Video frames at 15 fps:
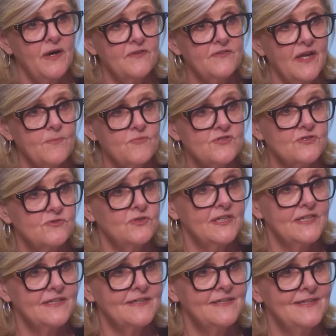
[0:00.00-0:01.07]
by the Aboriginal
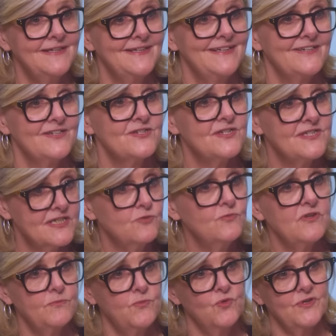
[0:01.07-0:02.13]
League to deal
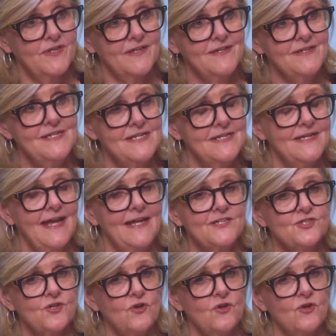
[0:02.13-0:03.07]
with mourning. And